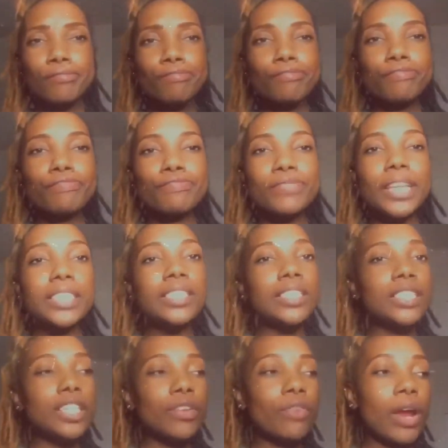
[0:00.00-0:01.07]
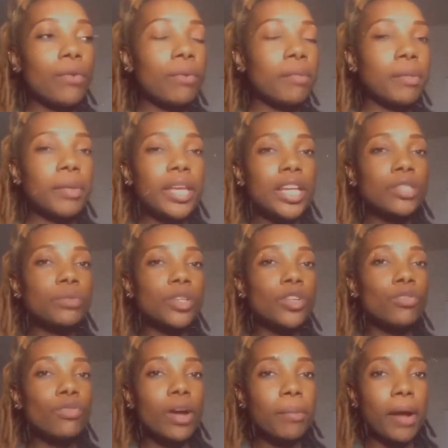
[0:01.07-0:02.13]
doesn't sit right with me, because when you
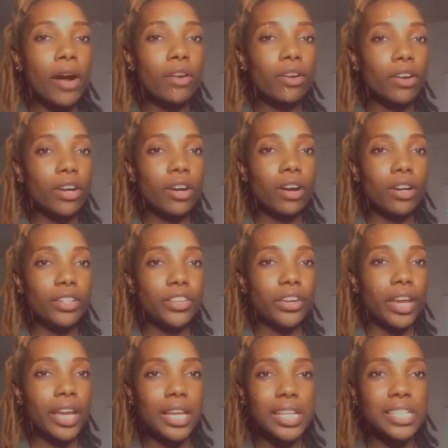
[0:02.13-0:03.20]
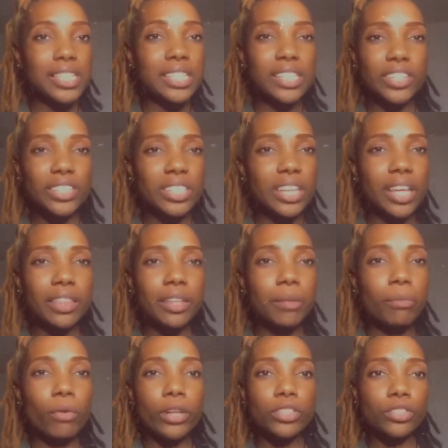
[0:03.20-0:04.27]
rub alcohol on your hands, there's nothing
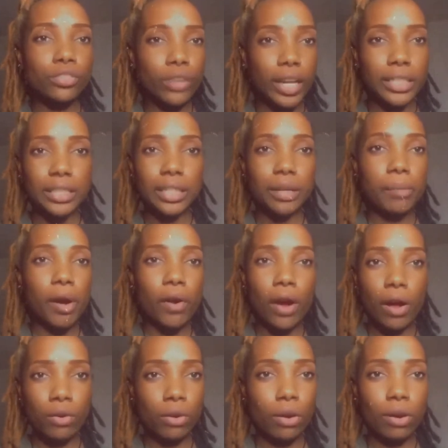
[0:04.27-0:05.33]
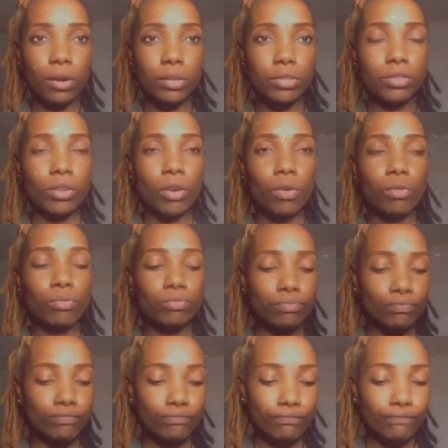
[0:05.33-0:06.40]
moisturizing about alcohol. So
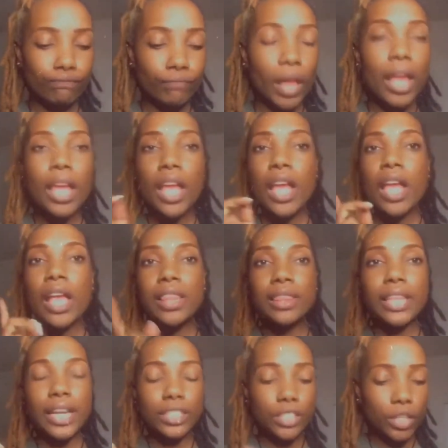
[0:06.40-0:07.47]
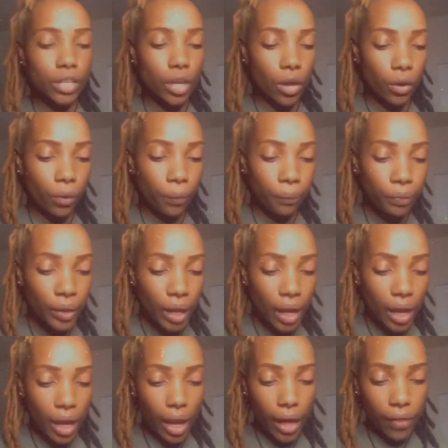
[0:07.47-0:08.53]
that's a no.
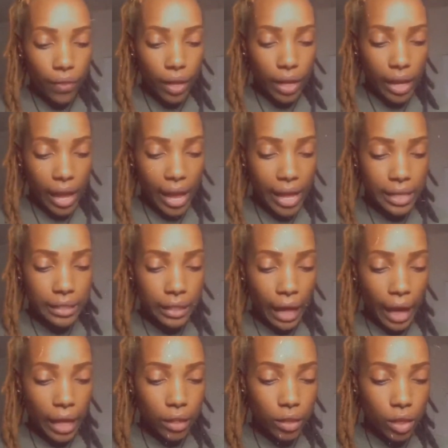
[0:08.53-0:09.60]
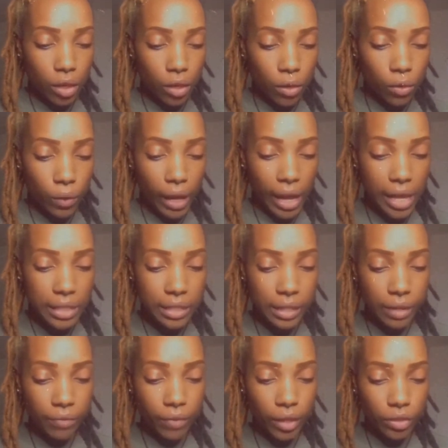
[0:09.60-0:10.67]
And then it has aloe, it has leaf
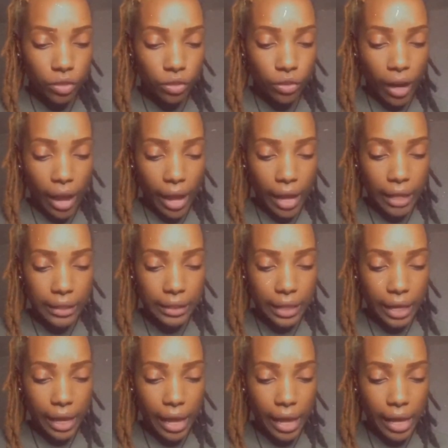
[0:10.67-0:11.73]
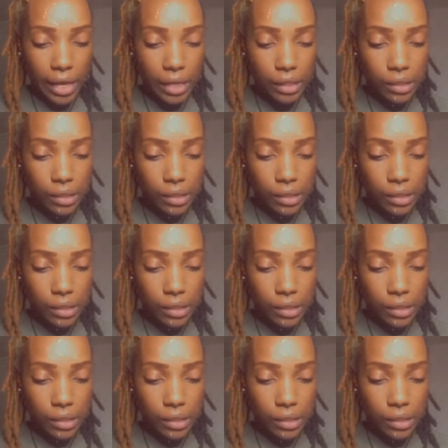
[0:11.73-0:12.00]
extract, it has